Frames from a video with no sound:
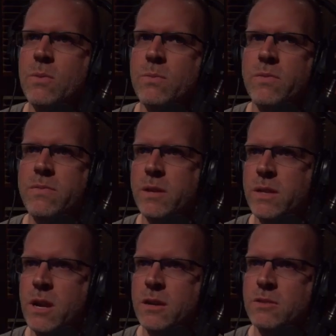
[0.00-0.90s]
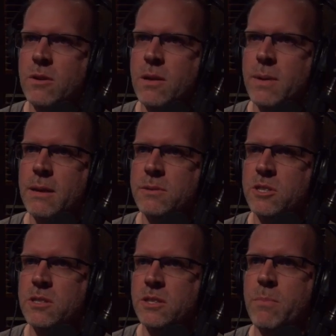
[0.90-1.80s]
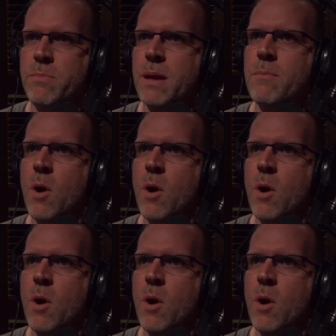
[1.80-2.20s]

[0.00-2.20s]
you filled the auditorium, and that was just such a big